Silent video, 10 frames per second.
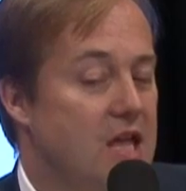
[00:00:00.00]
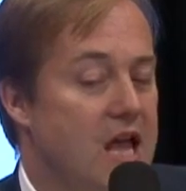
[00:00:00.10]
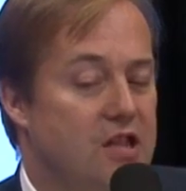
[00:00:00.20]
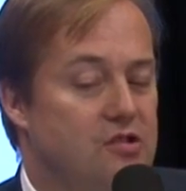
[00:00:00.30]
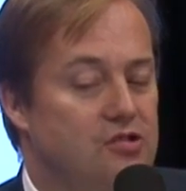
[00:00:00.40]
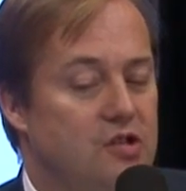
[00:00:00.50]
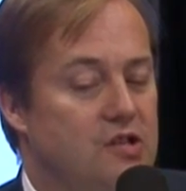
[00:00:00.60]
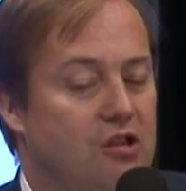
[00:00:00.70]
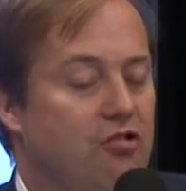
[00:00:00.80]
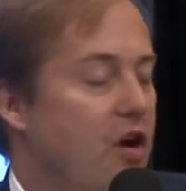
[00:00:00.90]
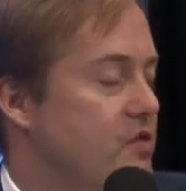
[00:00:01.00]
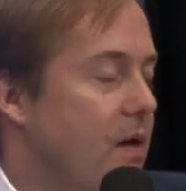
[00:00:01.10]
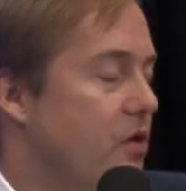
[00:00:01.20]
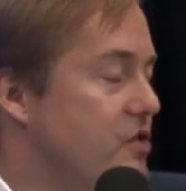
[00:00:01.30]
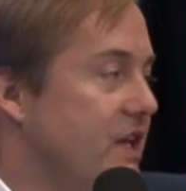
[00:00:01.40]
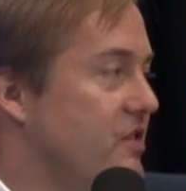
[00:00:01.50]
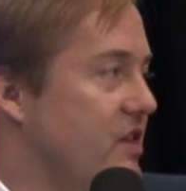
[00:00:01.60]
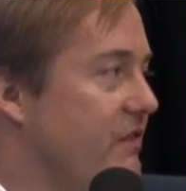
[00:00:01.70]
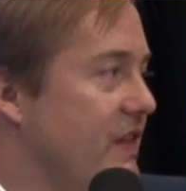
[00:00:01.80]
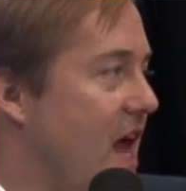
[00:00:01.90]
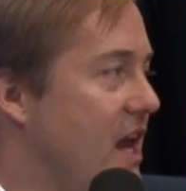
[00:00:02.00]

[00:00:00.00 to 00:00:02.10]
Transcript: it's just the cross posting and stuff like that.